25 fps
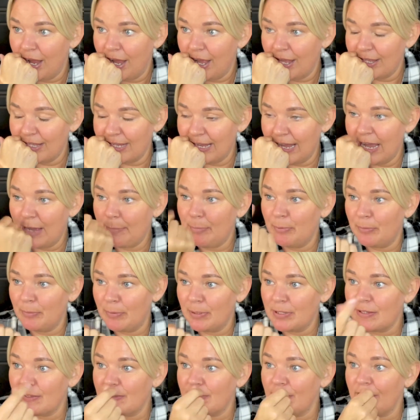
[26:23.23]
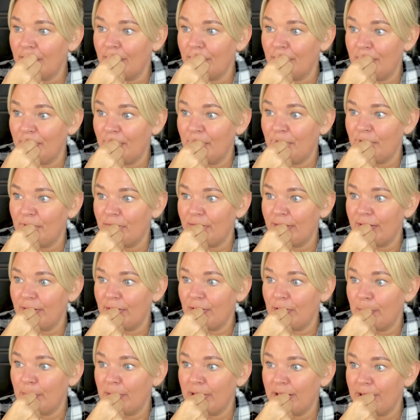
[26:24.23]
Yeah, but what's the new thing
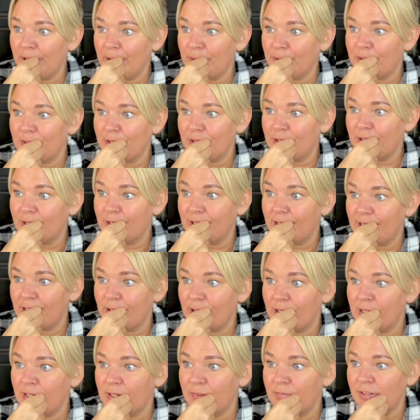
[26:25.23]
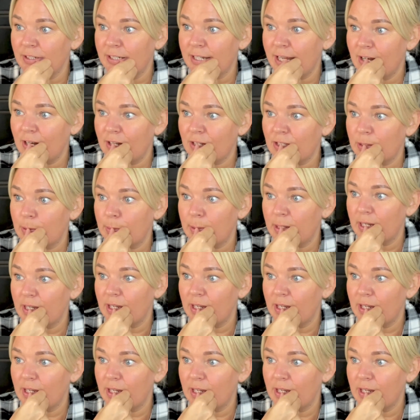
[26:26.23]
coming out? Evil Dead or something?